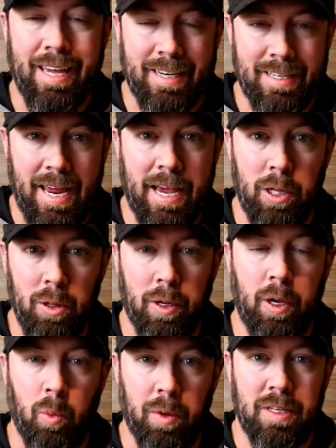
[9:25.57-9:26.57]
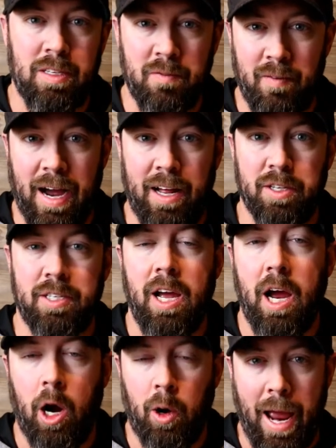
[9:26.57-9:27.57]
and take a look at what these files
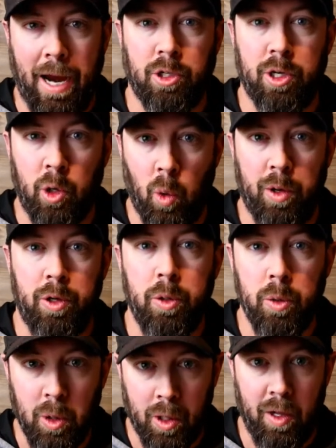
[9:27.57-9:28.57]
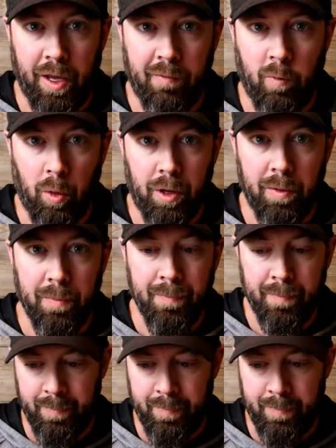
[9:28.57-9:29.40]
are actually going to look like for you.